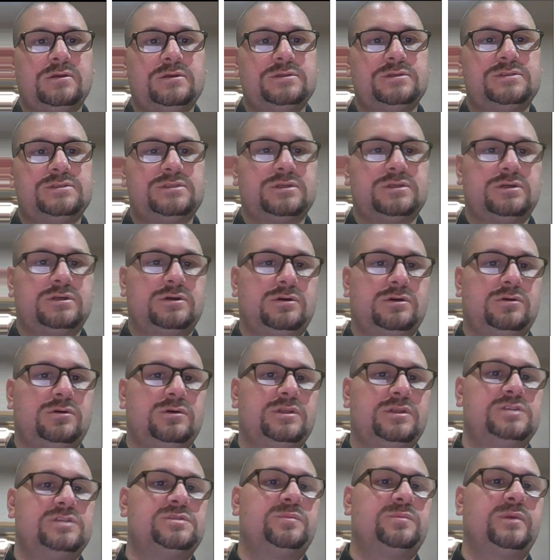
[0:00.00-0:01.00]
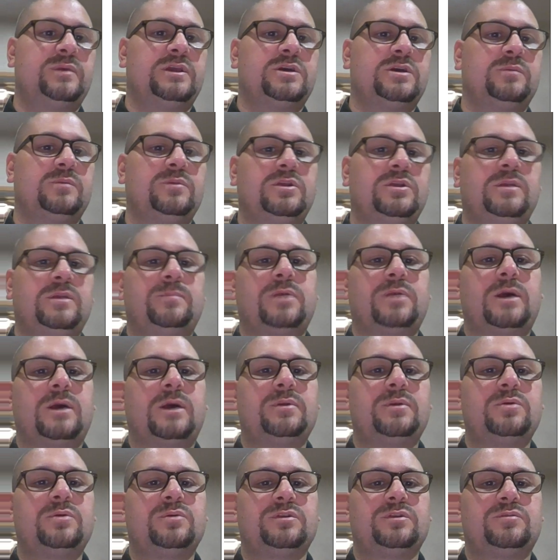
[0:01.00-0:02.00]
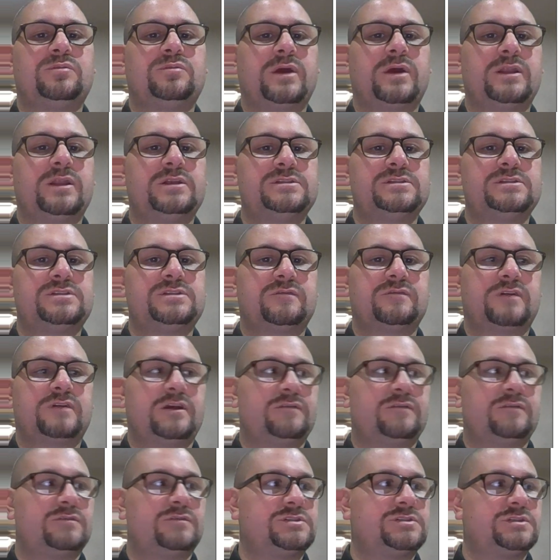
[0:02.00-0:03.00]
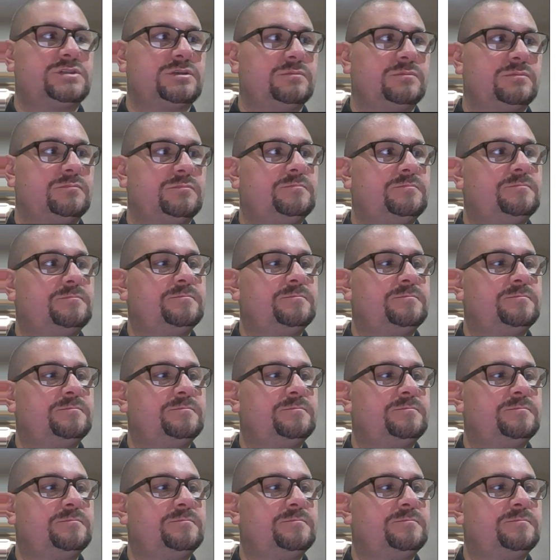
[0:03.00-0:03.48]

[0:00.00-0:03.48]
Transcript: So this would be community property with right of survivorship.